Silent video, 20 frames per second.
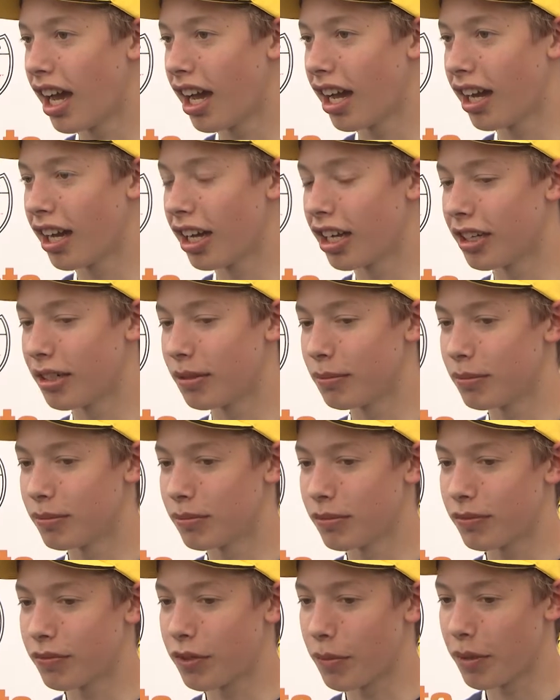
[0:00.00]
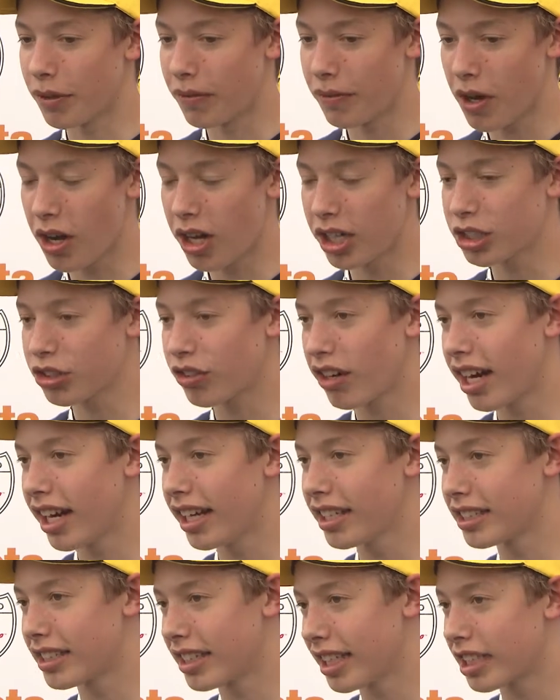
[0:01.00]
from the first
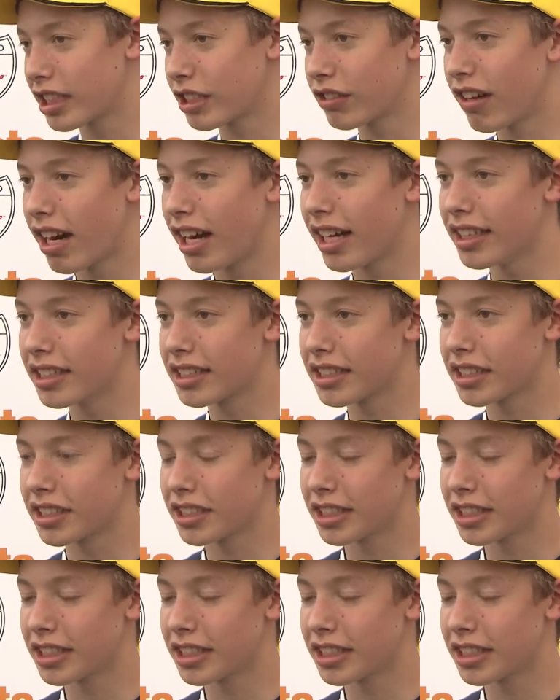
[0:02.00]
race, this race.